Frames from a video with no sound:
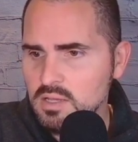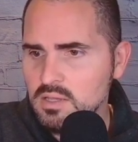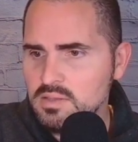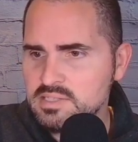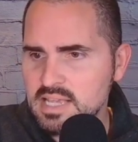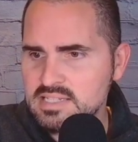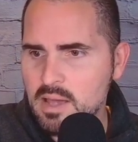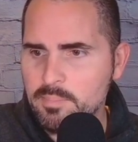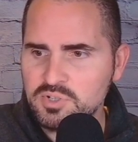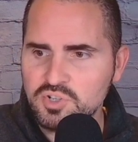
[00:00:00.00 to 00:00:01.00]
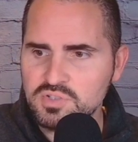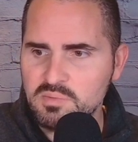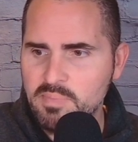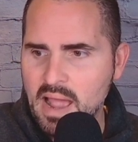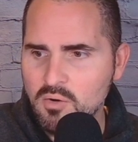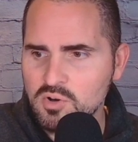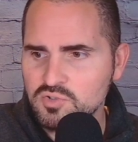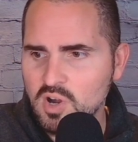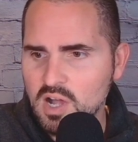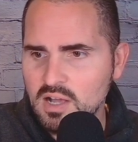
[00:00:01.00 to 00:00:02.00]
They say temperatures and power
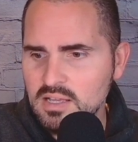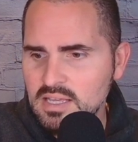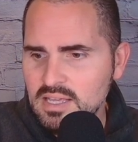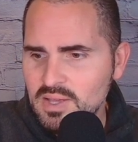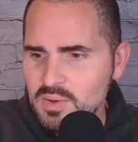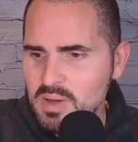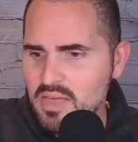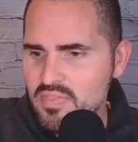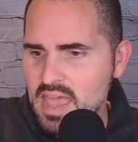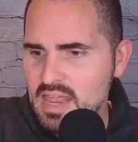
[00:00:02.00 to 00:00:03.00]
draw, and then